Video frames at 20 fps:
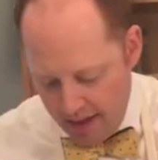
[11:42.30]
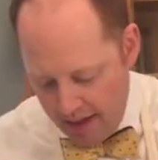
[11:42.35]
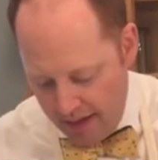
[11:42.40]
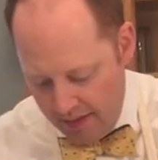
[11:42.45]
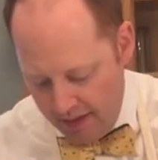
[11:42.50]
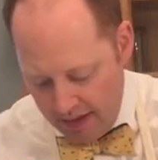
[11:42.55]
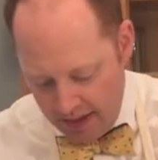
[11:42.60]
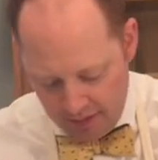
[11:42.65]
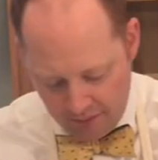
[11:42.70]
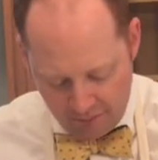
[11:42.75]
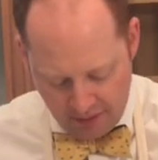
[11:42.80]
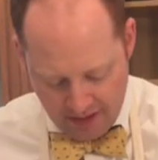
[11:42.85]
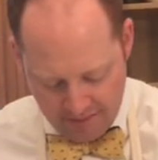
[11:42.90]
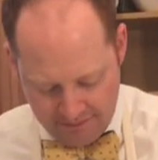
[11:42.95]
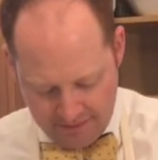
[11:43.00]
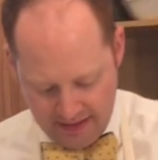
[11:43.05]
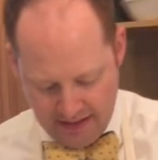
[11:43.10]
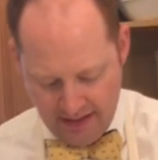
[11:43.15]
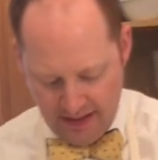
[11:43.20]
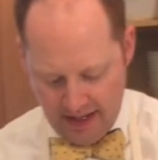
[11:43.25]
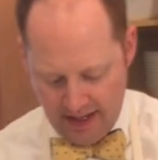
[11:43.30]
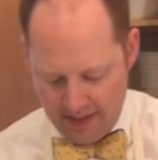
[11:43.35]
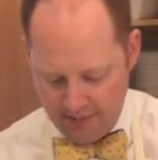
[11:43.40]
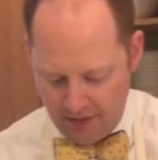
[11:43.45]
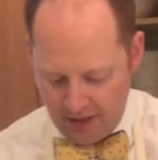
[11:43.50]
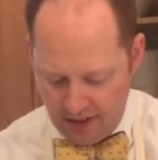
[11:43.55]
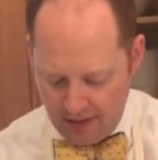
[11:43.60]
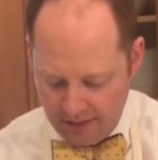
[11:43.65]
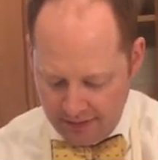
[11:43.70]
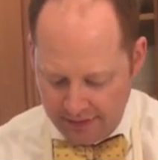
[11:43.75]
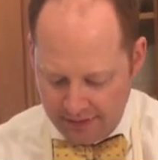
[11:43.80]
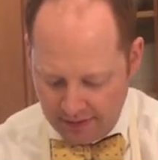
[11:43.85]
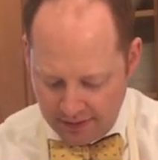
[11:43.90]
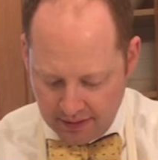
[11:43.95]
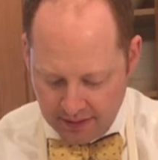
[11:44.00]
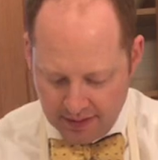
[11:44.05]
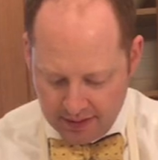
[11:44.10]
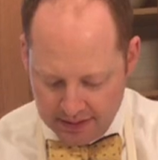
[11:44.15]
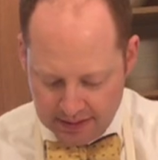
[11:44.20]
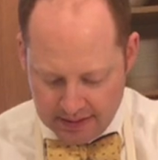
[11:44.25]
then roughly eyeball
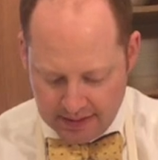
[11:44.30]
thirds,